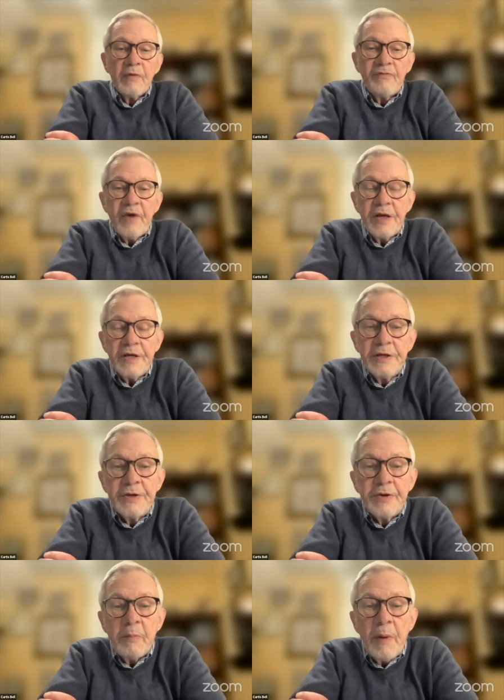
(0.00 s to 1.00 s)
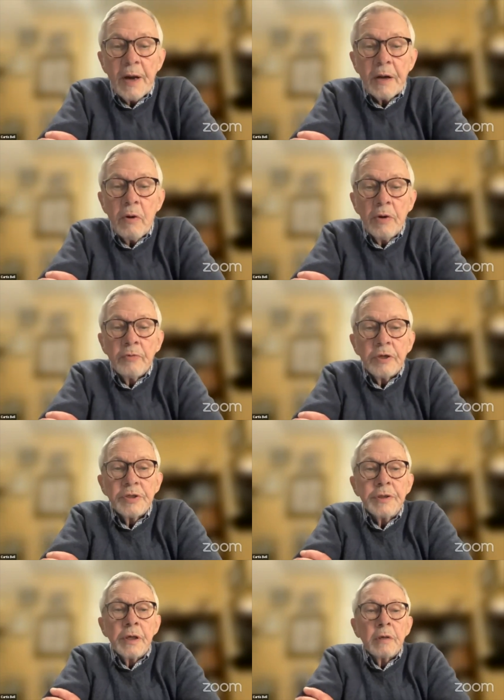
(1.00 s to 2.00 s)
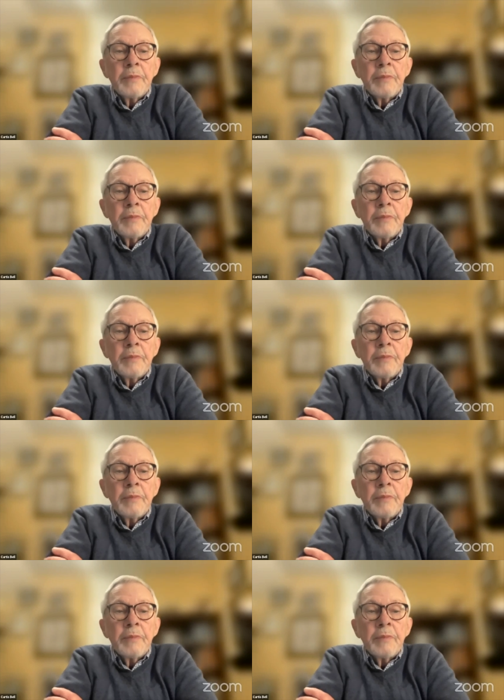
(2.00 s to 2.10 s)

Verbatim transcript: faded into the background recently,